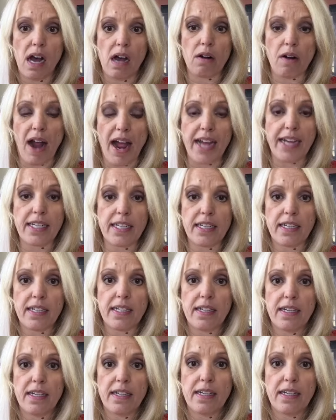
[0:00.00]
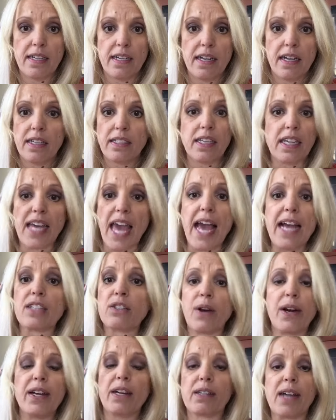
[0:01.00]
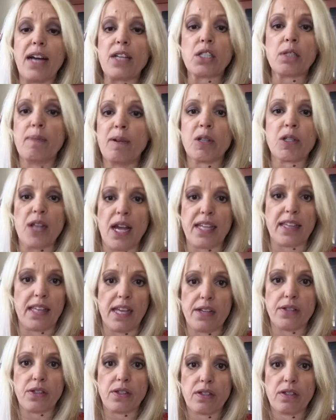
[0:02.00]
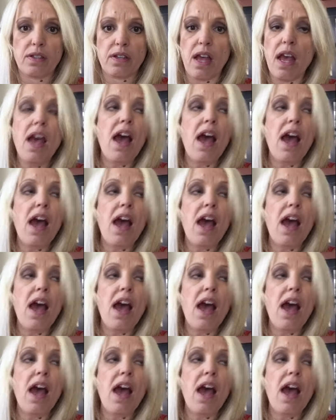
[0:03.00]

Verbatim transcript: All right? You can't treat your customers like this.